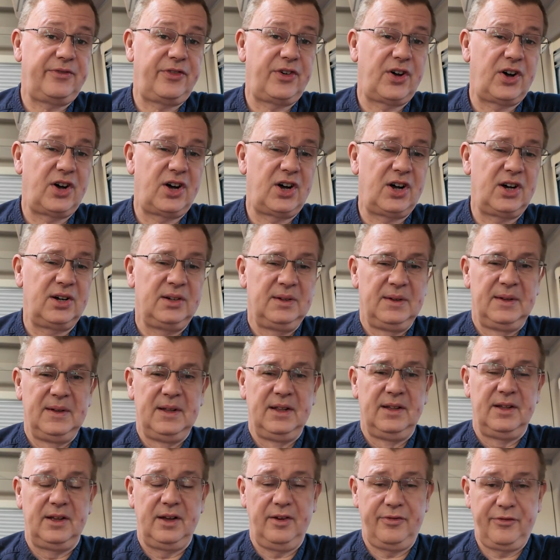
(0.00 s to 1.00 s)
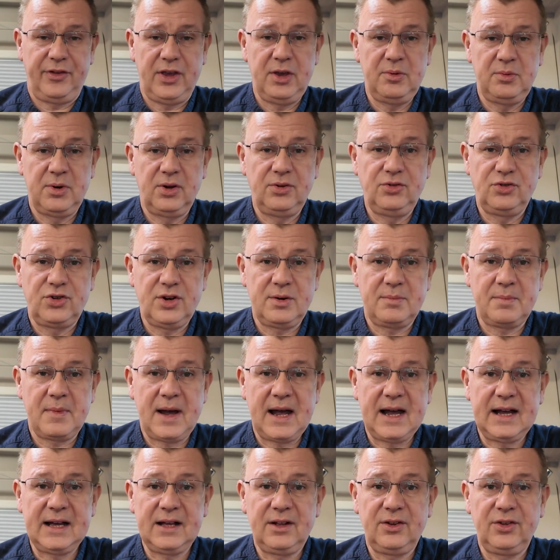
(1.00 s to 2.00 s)
for a few hundred
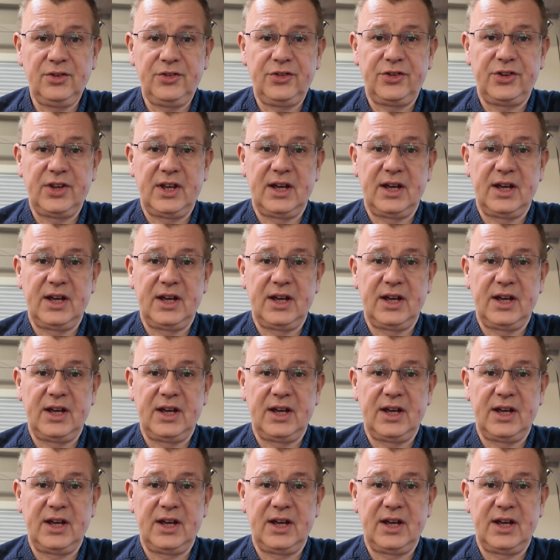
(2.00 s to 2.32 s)
miles.